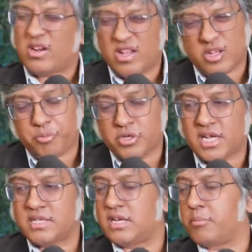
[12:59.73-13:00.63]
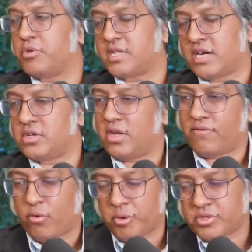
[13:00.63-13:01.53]
Like the precise number is actually like
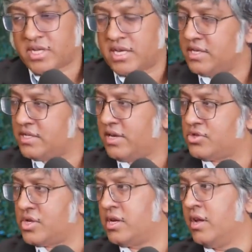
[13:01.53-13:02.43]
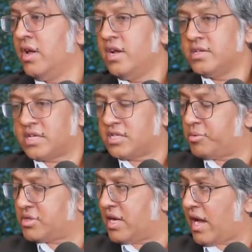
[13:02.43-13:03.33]
40% East Asian,
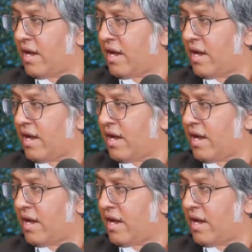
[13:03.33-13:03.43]
60%